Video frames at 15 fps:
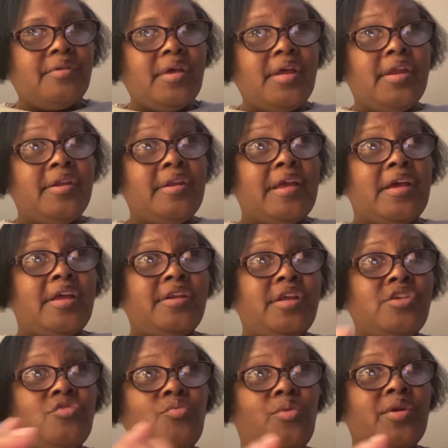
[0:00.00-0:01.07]
And and then
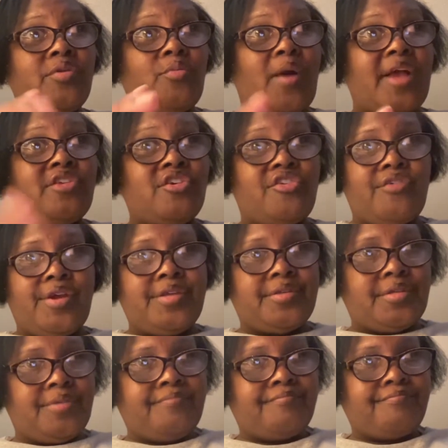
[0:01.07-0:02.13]
you wonder why you're crazy.